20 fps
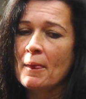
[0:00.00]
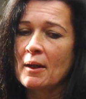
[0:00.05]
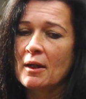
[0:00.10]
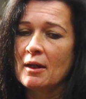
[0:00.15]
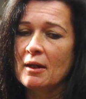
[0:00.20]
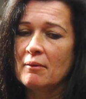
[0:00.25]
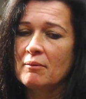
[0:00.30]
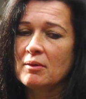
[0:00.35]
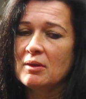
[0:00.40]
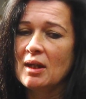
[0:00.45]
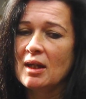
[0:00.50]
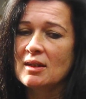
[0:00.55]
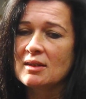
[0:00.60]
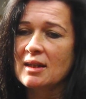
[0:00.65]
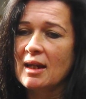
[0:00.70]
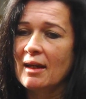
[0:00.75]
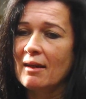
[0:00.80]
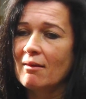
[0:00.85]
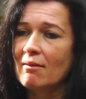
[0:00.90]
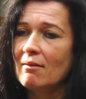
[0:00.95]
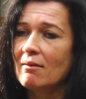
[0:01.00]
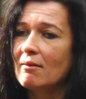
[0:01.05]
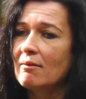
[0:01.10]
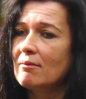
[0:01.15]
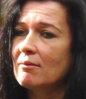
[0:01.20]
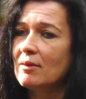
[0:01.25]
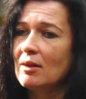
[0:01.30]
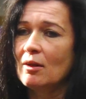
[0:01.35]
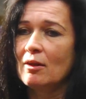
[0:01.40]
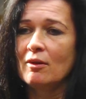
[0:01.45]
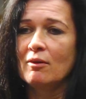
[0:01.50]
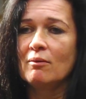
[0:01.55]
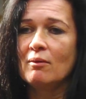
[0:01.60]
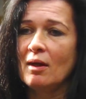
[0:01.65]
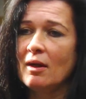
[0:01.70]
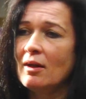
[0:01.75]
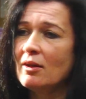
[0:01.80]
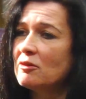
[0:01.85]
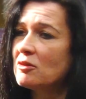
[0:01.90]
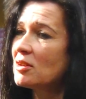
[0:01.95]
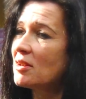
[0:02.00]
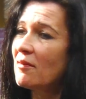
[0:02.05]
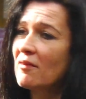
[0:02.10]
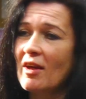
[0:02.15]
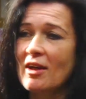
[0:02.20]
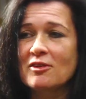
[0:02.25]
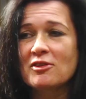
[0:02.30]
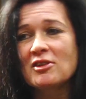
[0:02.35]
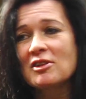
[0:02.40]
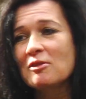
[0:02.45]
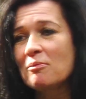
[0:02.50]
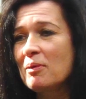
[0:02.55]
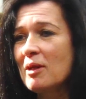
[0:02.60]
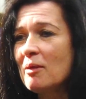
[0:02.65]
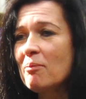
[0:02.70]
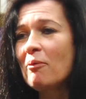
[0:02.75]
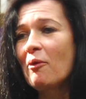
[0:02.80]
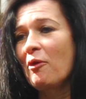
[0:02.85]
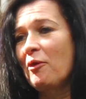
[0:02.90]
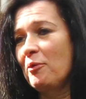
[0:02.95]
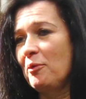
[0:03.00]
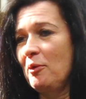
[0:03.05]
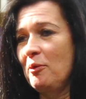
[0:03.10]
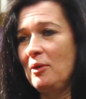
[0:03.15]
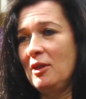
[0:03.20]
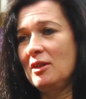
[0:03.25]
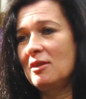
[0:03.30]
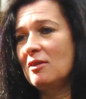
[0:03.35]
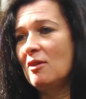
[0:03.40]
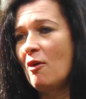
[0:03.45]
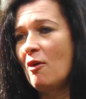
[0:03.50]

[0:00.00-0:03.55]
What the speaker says: has had, hundreds of thousands of people through it